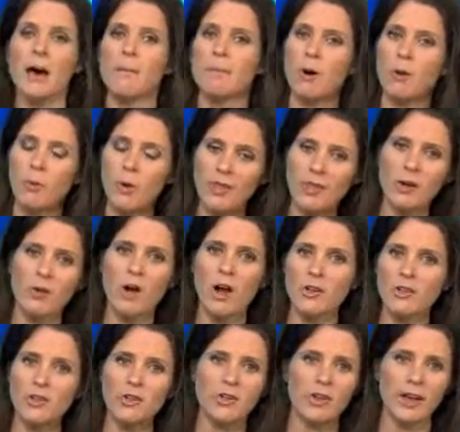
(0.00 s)
But what they're
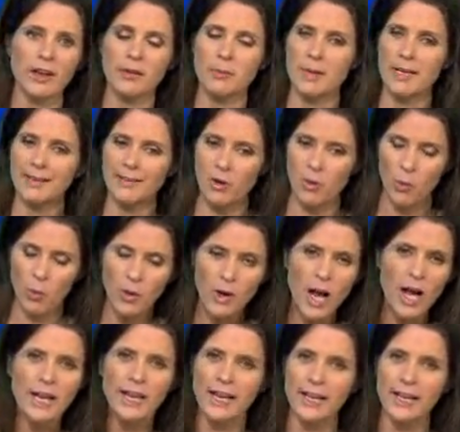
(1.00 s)
also saying to me is, we're not